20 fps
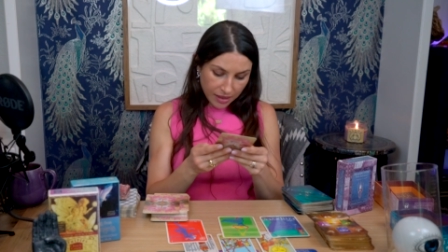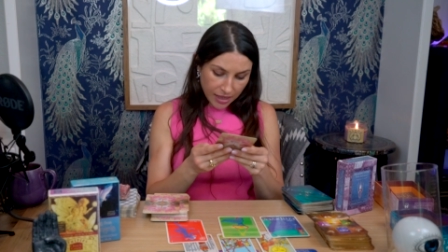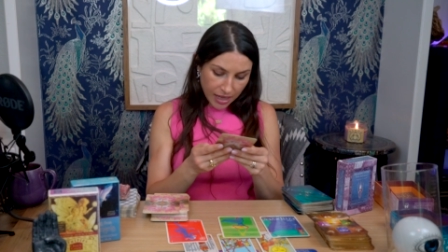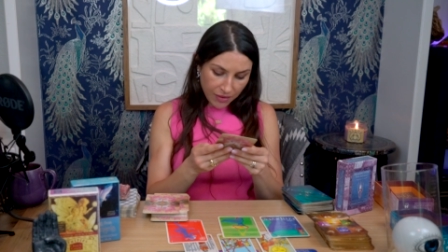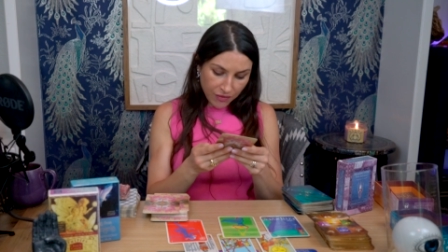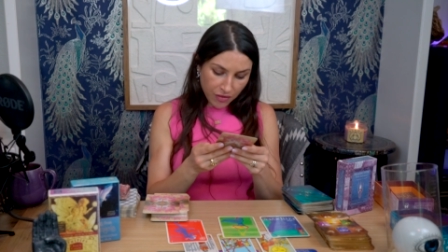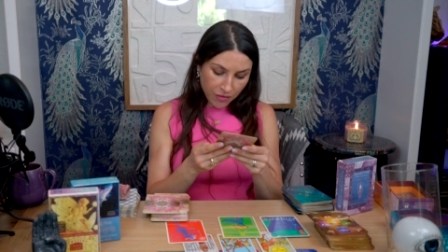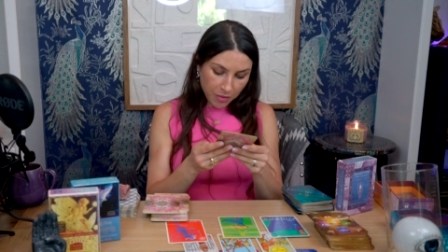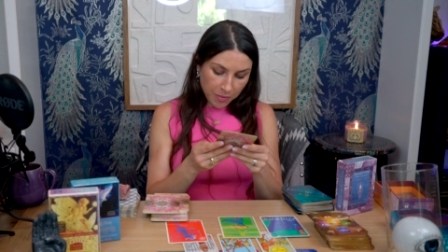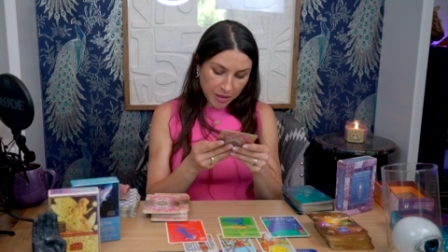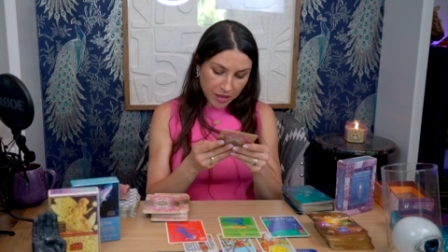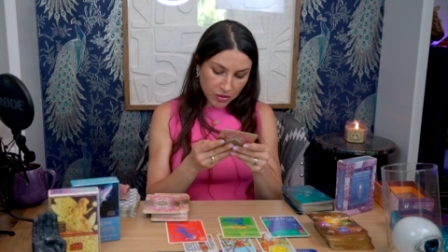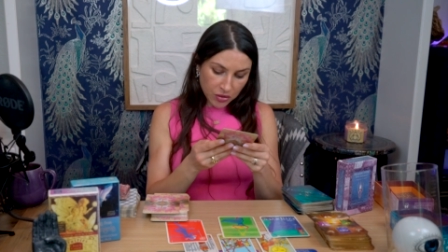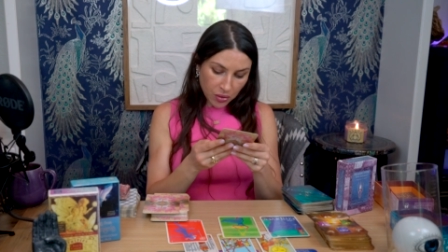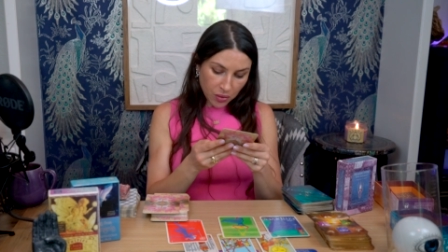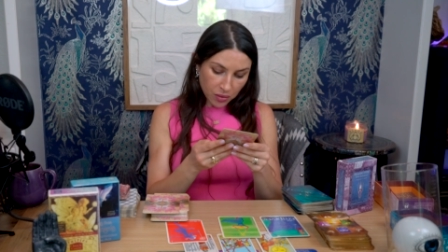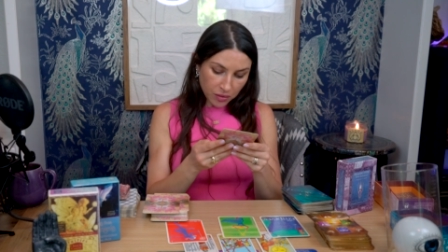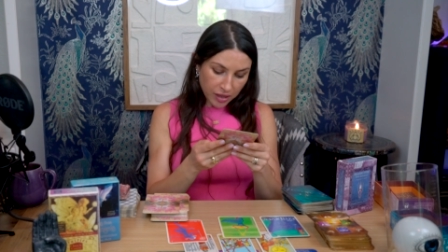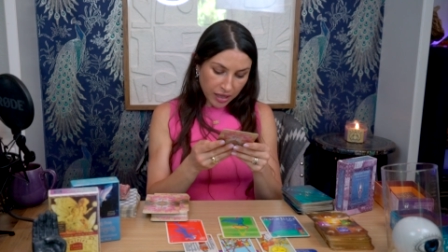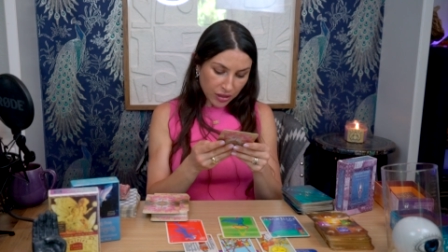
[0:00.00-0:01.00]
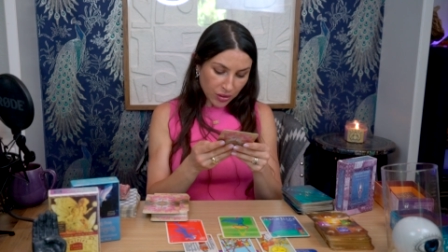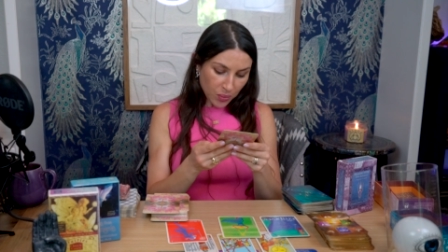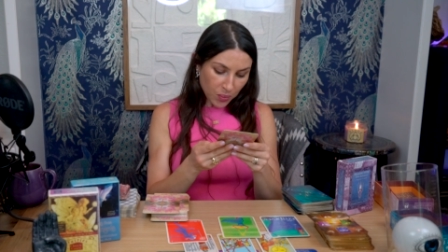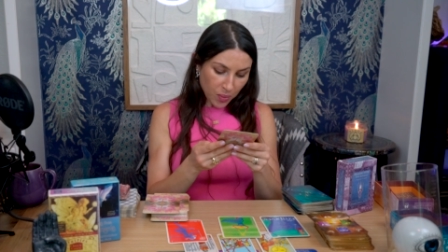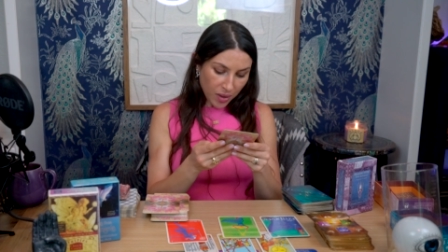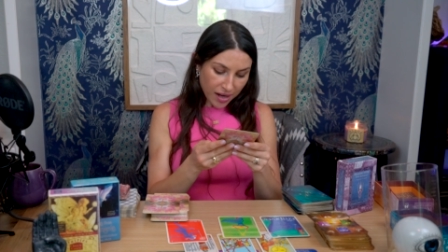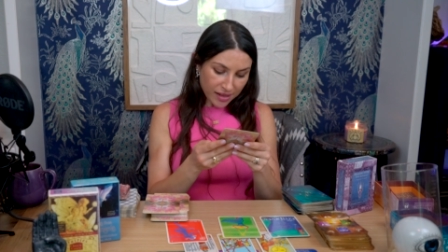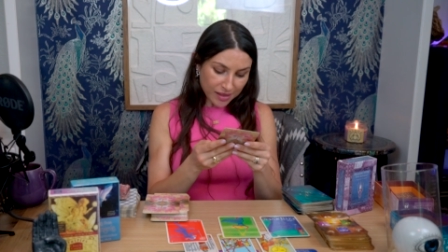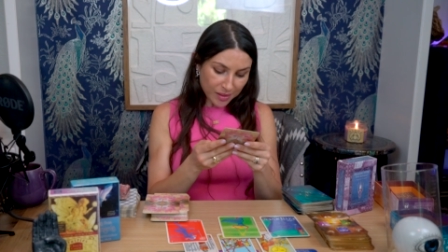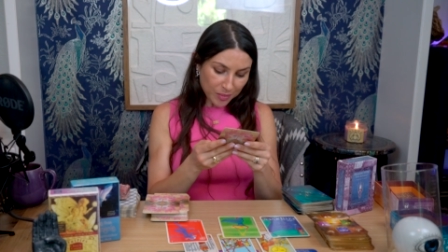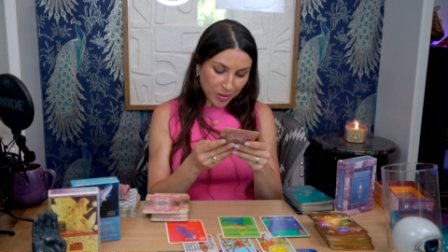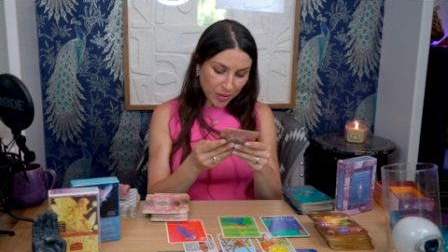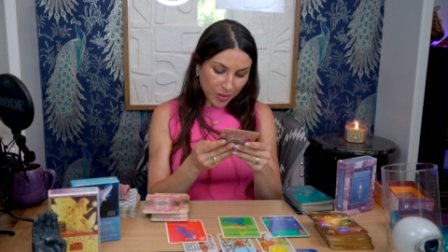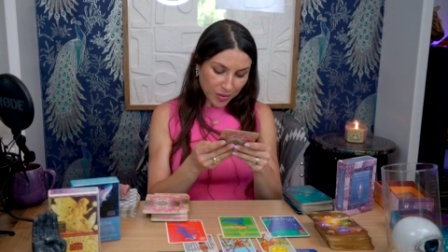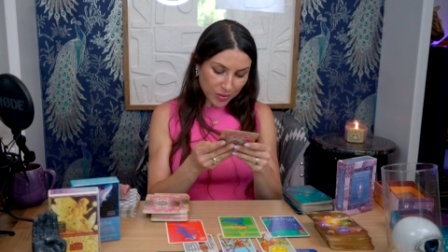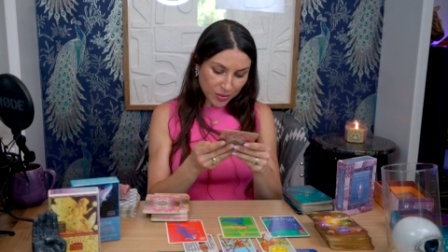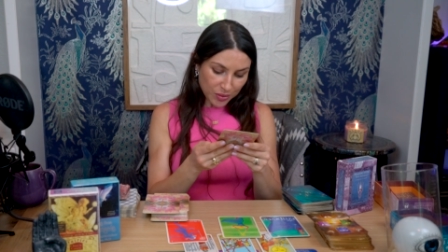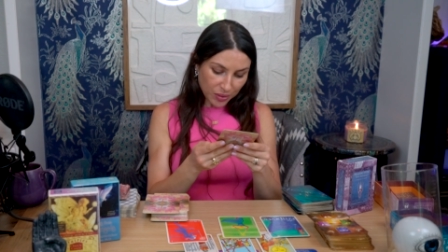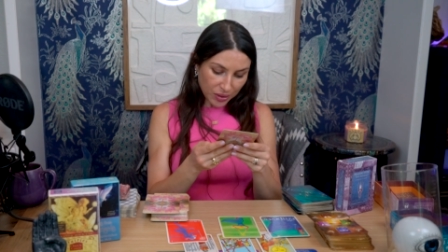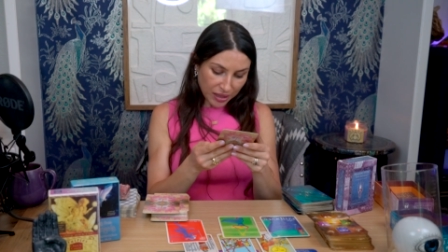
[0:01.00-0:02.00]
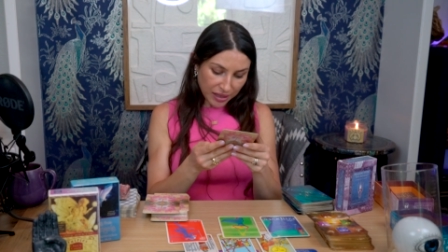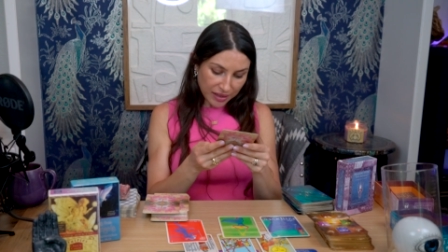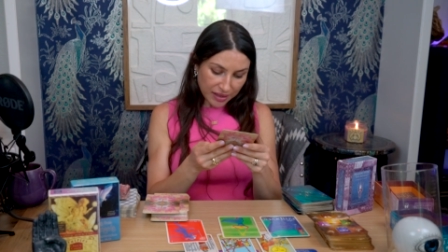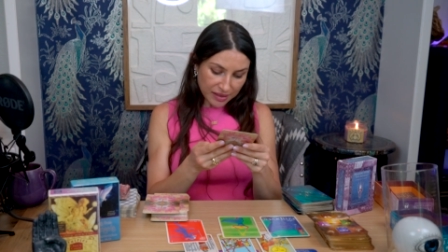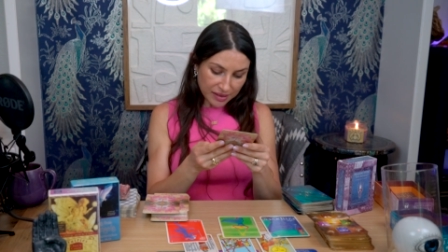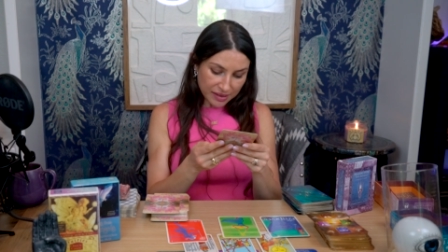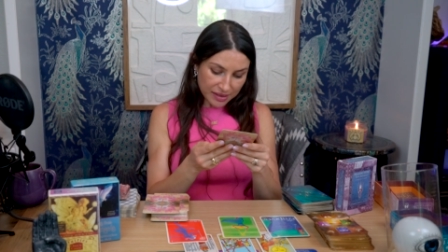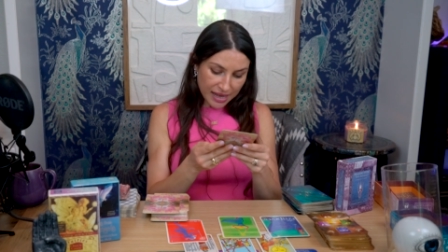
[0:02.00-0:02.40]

Have you ever been told that you're wiser beyond your years?